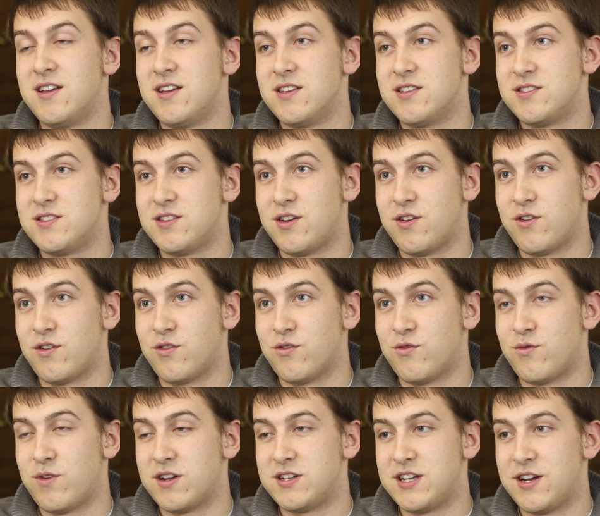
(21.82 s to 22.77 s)
So
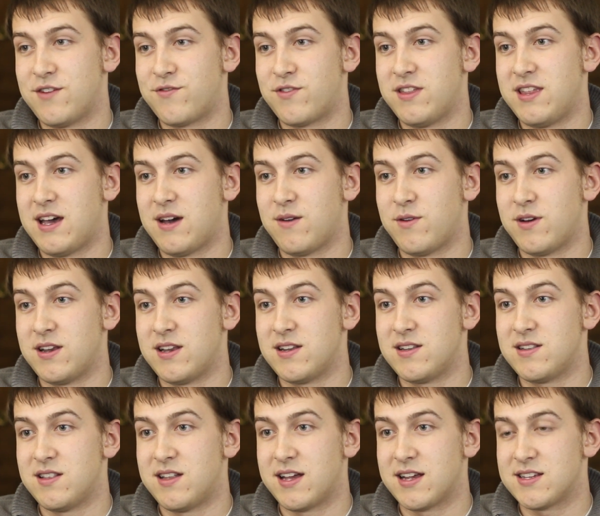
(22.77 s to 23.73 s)
watch out for that one.
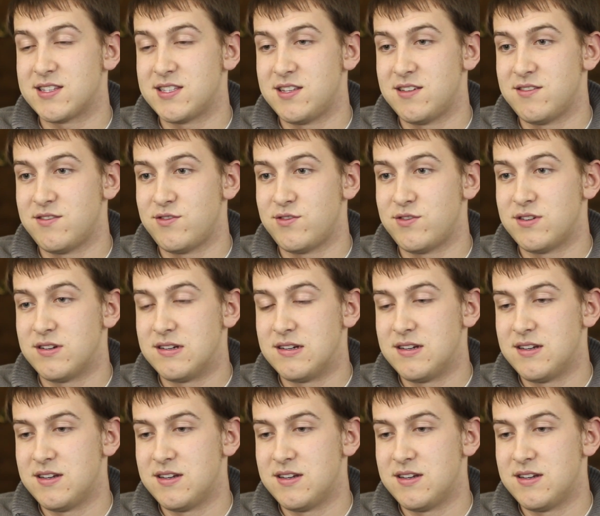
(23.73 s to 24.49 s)
It likes to